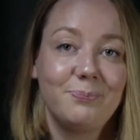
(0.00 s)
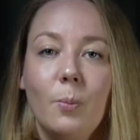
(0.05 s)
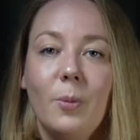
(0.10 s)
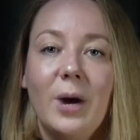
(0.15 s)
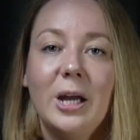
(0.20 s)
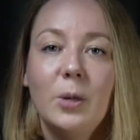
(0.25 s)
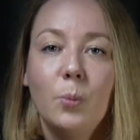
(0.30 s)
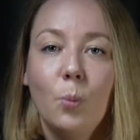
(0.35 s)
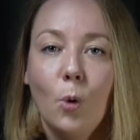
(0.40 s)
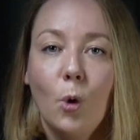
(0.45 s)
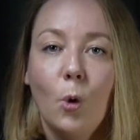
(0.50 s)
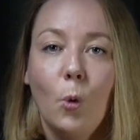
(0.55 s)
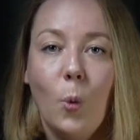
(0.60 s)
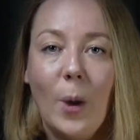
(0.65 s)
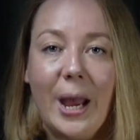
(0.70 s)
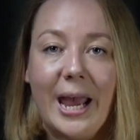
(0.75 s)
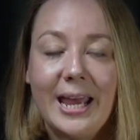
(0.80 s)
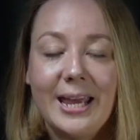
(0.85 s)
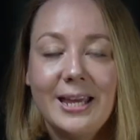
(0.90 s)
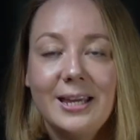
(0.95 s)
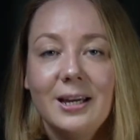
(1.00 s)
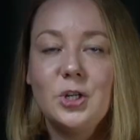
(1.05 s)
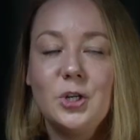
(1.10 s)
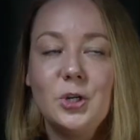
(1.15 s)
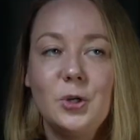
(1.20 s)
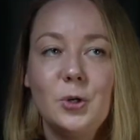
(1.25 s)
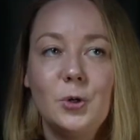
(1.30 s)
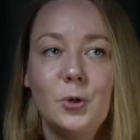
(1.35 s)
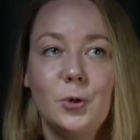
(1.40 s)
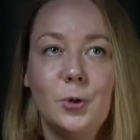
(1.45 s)
One more way
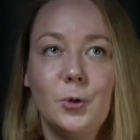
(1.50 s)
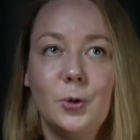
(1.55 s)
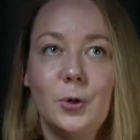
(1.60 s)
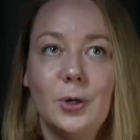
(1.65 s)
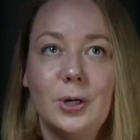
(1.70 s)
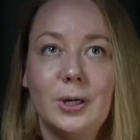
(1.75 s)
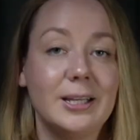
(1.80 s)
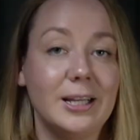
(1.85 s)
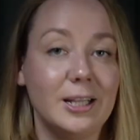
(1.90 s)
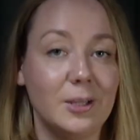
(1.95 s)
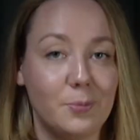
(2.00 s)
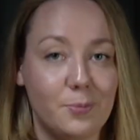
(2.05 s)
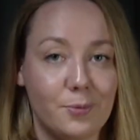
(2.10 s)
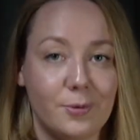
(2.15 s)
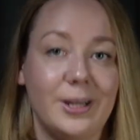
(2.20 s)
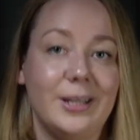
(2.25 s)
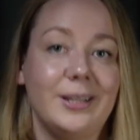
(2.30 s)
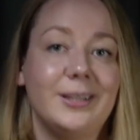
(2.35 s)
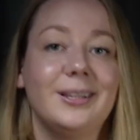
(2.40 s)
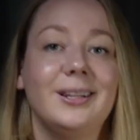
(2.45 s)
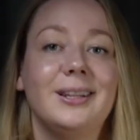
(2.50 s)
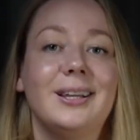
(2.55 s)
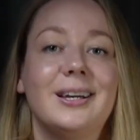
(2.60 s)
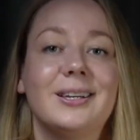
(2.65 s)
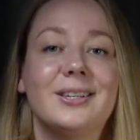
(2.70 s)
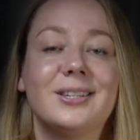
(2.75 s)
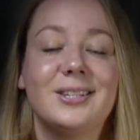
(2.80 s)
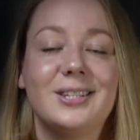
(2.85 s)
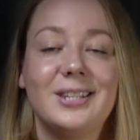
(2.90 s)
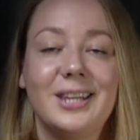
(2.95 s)
to celebrate the
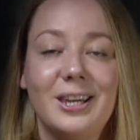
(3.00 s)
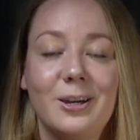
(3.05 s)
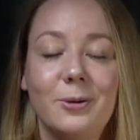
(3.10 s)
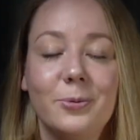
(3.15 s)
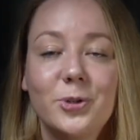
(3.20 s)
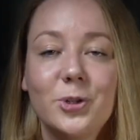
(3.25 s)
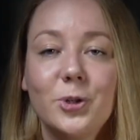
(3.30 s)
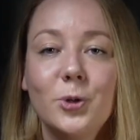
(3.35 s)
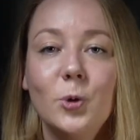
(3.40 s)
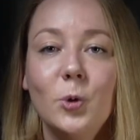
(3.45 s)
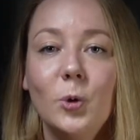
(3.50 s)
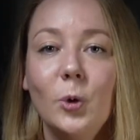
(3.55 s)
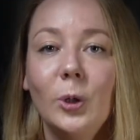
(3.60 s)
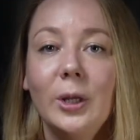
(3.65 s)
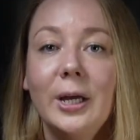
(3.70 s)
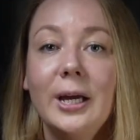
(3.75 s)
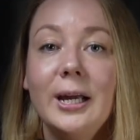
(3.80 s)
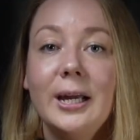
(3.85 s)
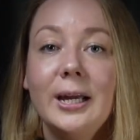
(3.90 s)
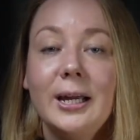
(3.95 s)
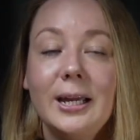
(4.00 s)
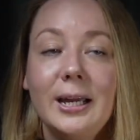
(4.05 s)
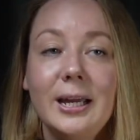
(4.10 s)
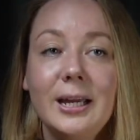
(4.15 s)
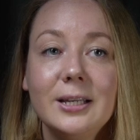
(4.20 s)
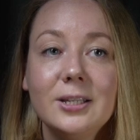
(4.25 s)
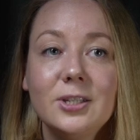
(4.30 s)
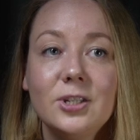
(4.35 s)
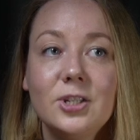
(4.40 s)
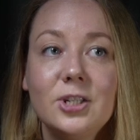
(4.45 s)
last day of school
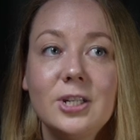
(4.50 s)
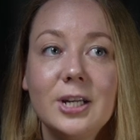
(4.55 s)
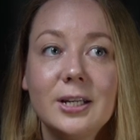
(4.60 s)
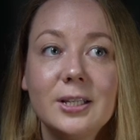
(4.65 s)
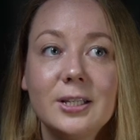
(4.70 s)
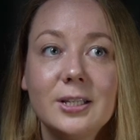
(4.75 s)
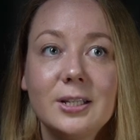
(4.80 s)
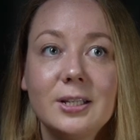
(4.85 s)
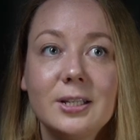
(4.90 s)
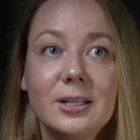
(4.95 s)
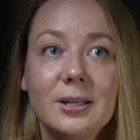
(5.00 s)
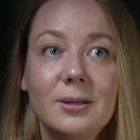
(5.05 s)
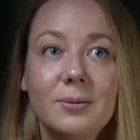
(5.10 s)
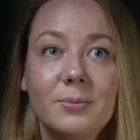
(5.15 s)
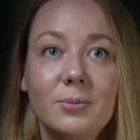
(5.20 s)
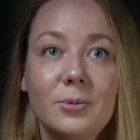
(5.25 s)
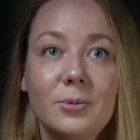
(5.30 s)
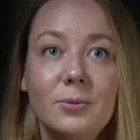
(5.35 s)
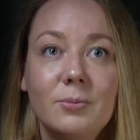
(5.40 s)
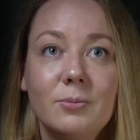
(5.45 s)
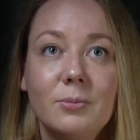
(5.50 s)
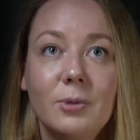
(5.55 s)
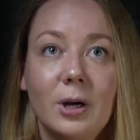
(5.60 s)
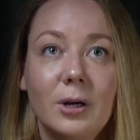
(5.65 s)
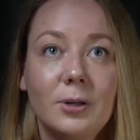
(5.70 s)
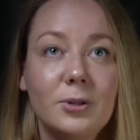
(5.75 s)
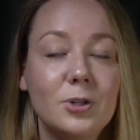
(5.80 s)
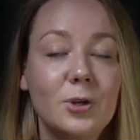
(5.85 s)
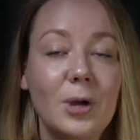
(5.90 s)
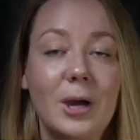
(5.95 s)
is just
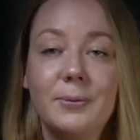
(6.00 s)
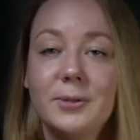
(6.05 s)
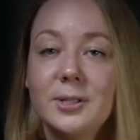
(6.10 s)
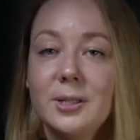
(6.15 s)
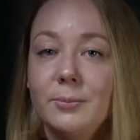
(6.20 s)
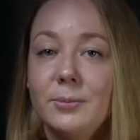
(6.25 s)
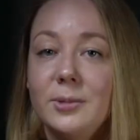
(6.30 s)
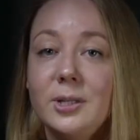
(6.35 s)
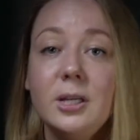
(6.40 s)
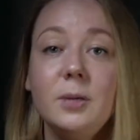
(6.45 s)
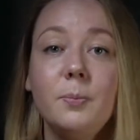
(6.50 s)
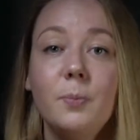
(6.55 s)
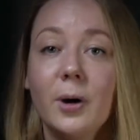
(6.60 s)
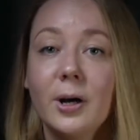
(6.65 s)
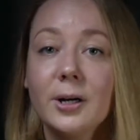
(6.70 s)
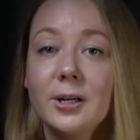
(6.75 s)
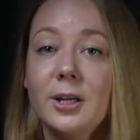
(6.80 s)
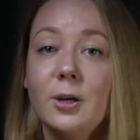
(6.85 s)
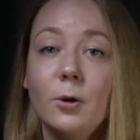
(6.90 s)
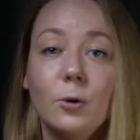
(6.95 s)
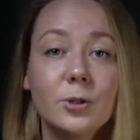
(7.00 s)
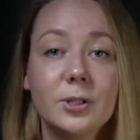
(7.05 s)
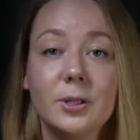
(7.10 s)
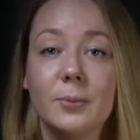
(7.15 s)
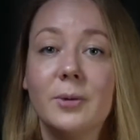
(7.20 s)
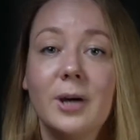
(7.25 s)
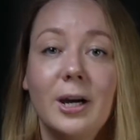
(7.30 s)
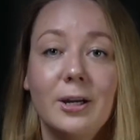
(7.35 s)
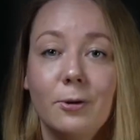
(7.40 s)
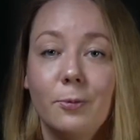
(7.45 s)
to have some tea party or
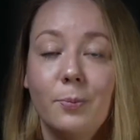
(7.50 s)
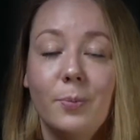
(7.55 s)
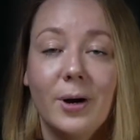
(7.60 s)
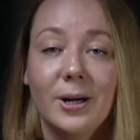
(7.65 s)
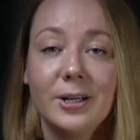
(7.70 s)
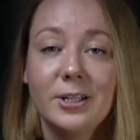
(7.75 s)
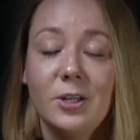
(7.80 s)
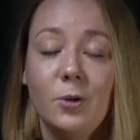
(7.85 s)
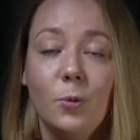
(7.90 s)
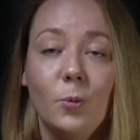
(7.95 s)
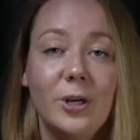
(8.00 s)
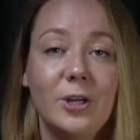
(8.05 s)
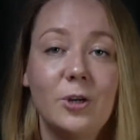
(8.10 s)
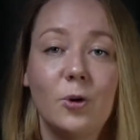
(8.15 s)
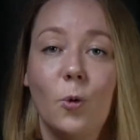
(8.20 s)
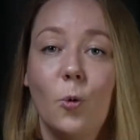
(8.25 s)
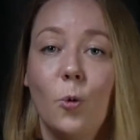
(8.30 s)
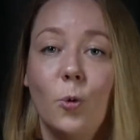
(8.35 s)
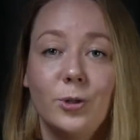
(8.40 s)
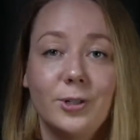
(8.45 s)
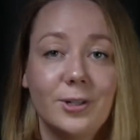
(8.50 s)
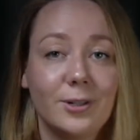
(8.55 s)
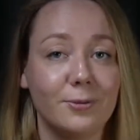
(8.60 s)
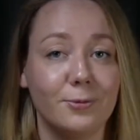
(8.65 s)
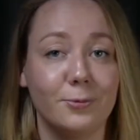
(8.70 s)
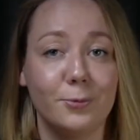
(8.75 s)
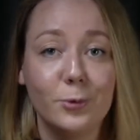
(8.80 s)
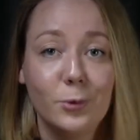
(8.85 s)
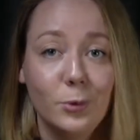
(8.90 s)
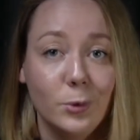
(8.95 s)
some kind of party where you order
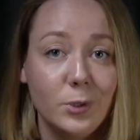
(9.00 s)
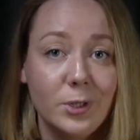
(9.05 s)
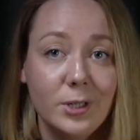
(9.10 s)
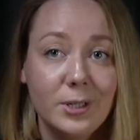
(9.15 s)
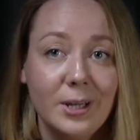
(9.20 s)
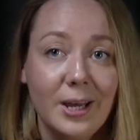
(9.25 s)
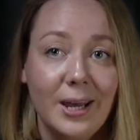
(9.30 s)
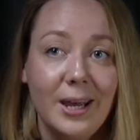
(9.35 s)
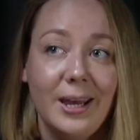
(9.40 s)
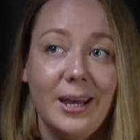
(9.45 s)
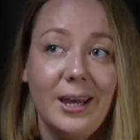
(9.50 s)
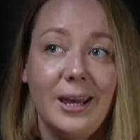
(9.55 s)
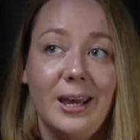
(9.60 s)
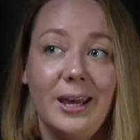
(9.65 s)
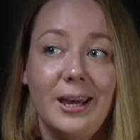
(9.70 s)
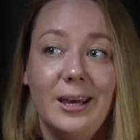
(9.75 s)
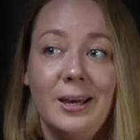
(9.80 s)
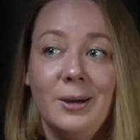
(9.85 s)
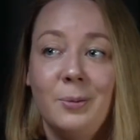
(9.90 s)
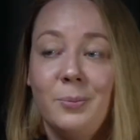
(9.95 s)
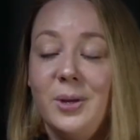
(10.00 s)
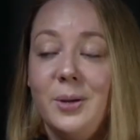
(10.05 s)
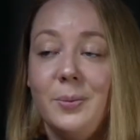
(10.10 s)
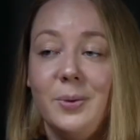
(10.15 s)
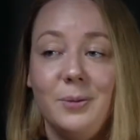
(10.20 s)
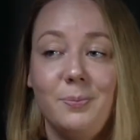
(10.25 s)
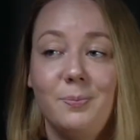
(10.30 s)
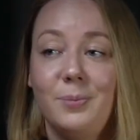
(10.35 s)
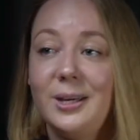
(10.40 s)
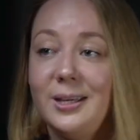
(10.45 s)
food,
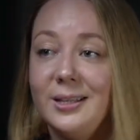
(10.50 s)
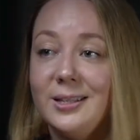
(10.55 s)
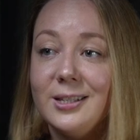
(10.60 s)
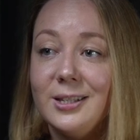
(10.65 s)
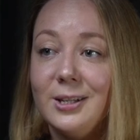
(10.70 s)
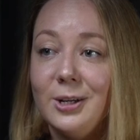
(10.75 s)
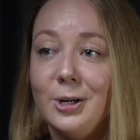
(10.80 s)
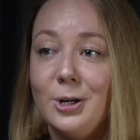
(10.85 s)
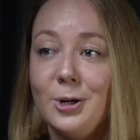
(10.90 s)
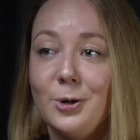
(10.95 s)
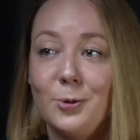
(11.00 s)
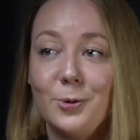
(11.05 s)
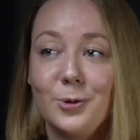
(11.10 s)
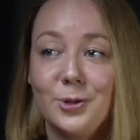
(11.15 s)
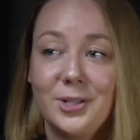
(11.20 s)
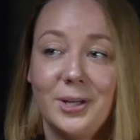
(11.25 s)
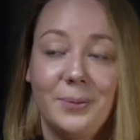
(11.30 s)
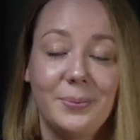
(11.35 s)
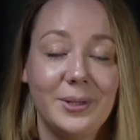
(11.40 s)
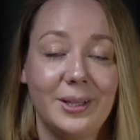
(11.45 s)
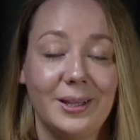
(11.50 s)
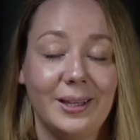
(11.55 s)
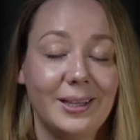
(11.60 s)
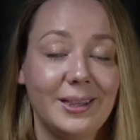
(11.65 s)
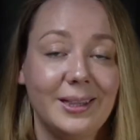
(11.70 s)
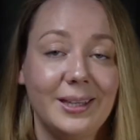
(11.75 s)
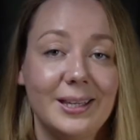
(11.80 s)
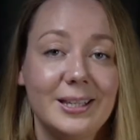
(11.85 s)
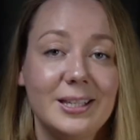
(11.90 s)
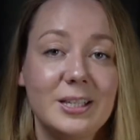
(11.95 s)
maybe pizza or something
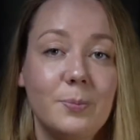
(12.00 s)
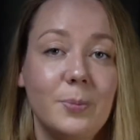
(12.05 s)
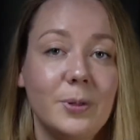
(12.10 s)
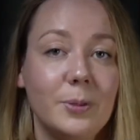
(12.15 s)
like this.